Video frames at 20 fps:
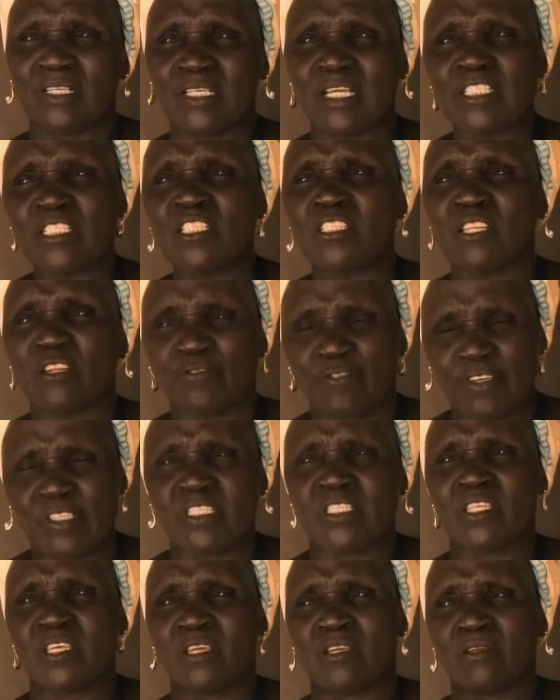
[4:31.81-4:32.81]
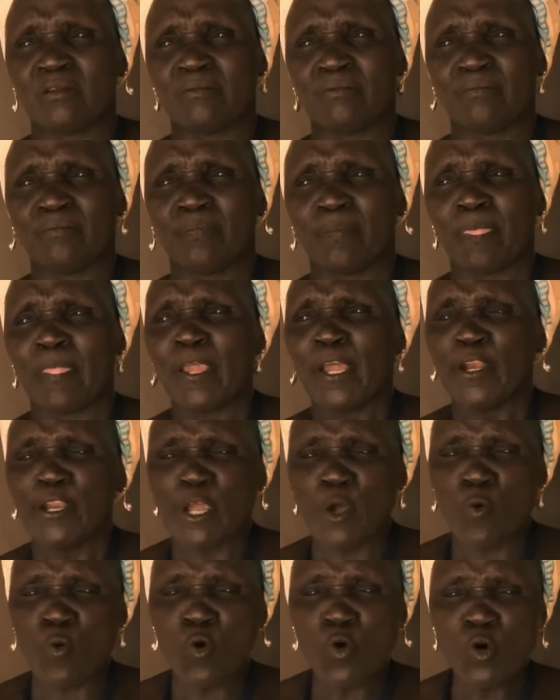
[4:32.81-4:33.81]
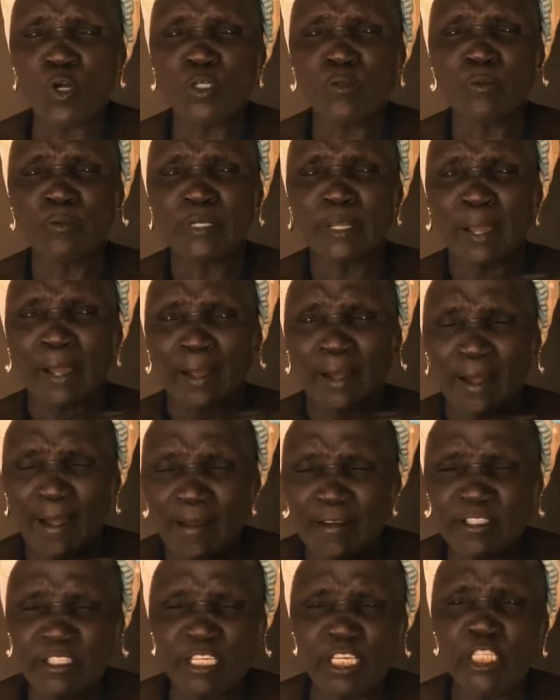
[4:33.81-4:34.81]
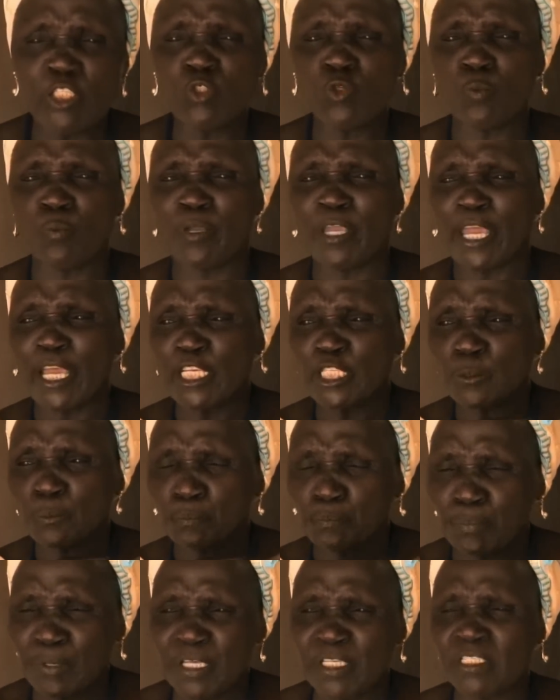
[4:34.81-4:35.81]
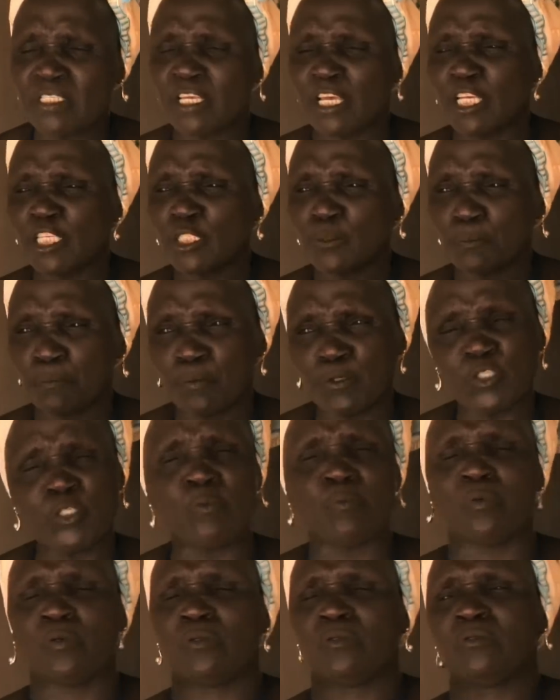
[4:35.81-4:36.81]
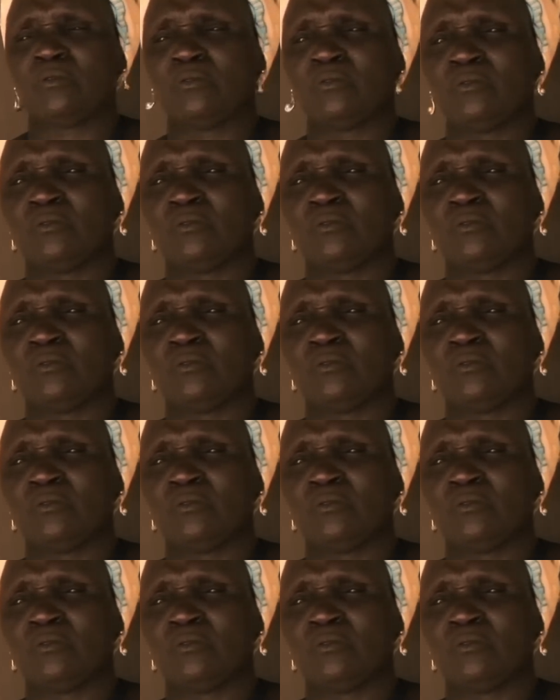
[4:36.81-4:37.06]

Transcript: That is the first thing. They want their country to be as peace as possible.